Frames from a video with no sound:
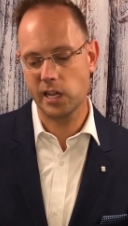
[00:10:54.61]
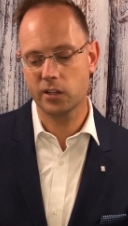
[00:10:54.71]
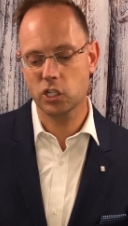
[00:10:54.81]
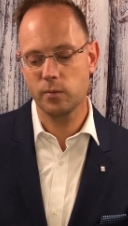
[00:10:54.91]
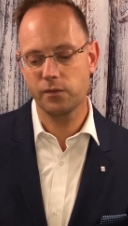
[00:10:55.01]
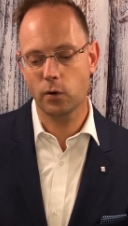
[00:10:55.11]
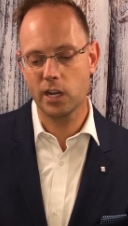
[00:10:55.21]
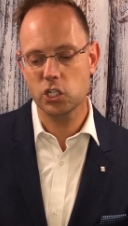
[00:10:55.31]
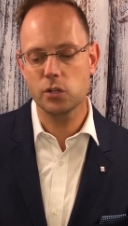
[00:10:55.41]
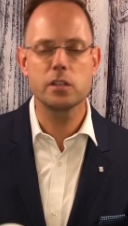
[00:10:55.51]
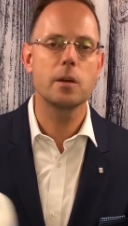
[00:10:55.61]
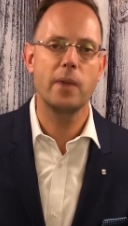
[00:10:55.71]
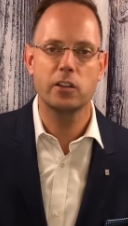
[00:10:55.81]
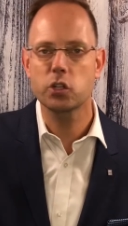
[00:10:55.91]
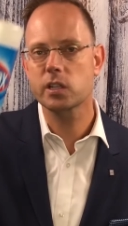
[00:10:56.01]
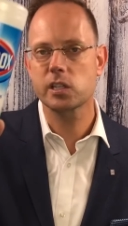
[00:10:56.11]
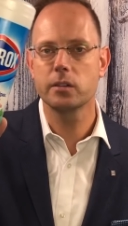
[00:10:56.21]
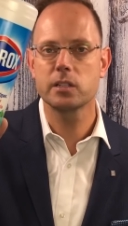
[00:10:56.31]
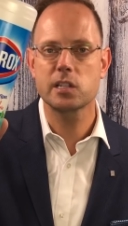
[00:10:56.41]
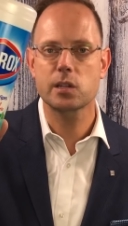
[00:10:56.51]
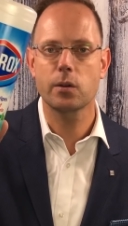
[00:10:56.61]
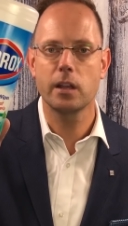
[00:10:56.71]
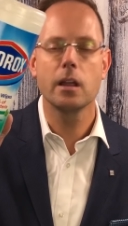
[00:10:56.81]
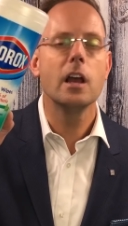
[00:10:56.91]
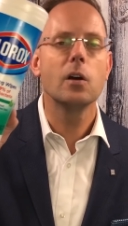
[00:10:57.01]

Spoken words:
Actually, before I show you the metrics on the screen,